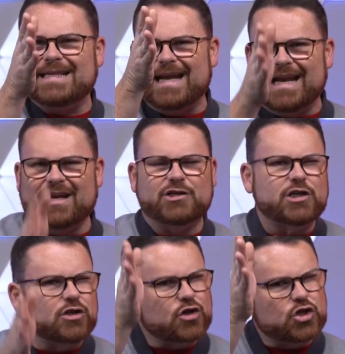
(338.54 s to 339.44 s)
it in and it
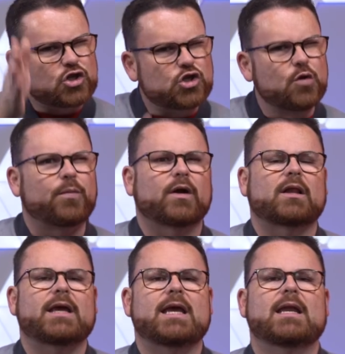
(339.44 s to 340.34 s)
just looks super
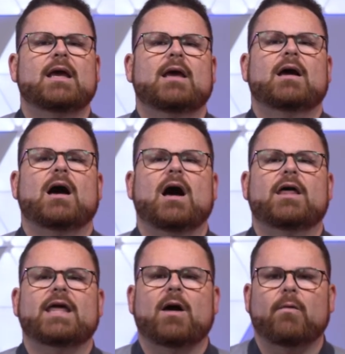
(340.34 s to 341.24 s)
clean uh, that